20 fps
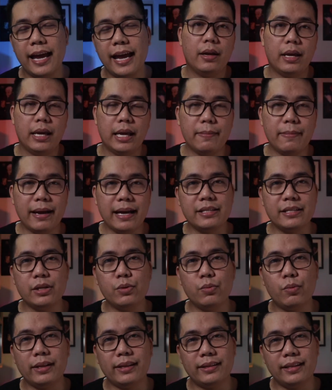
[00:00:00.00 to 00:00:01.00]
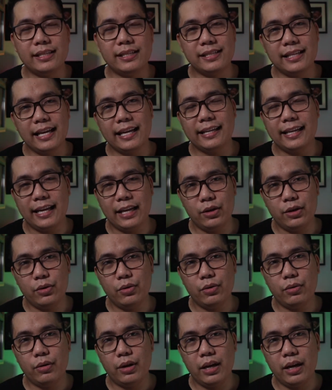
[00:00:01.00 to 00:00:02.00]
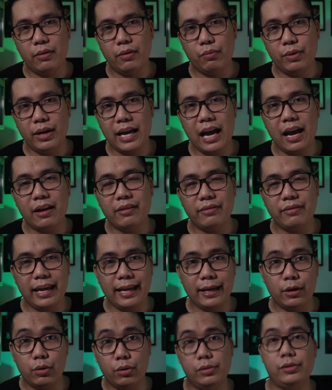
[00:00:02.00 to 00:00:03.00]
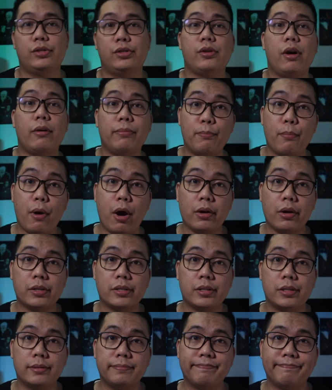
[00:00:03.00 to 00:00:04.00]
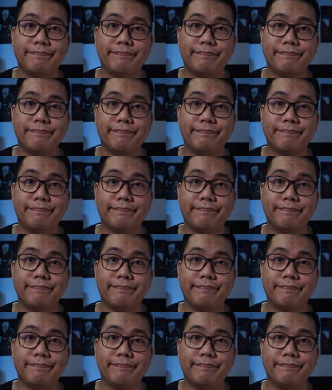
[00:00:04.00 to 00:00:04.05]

Imagine what this light can do if we have a good softbox.